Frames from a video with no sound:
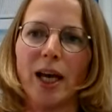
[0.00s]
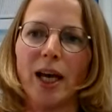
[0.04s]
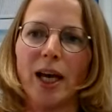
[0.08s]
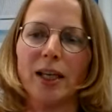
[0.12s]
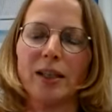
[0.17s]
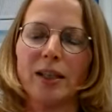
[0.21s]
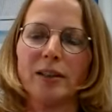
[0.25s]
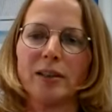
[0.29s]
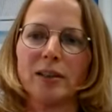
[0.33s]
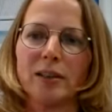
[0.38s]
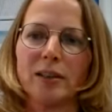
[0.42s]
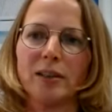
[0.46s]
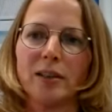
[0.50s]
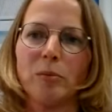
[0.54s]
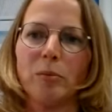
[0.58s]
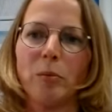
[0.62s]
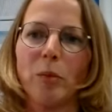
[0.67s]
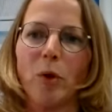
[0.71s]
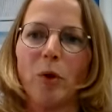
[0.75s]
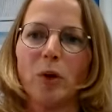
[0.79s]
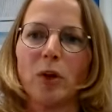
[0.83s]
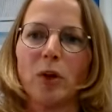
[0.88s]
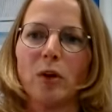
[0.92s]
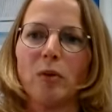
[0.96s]
And the
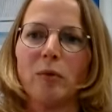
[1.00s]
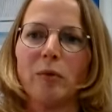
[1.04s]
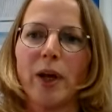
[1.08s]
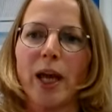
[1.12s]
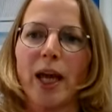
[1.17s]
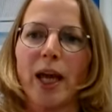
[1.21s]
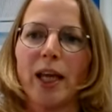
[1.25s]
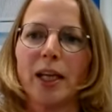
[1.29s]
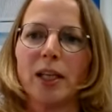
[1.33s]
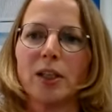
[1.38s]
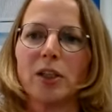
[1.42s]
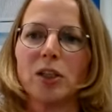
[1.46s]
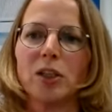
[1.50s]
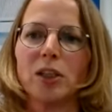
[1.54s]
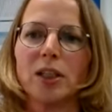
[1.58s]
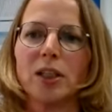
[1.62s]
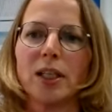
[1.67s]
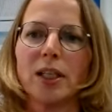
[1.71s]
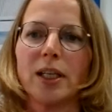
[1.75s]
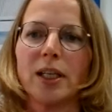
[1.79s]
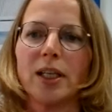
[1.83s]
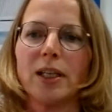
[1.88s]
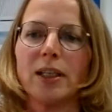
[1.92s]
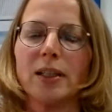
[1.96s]
mode of
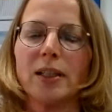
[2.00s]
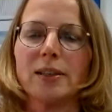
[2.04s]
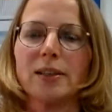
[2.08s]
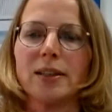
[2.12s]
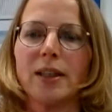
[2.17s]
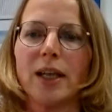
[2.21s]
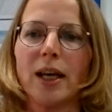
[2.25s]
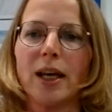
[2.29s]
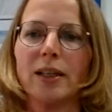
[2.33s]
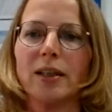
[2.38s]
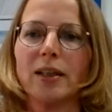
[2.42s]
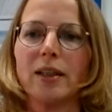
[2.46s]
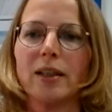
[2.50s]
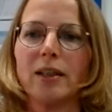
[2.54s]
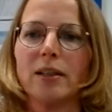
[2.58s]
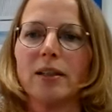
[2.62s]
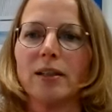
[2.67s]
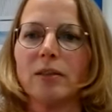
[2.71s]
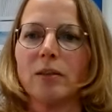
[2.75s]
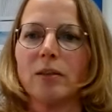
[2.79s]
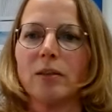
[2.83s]
action is that it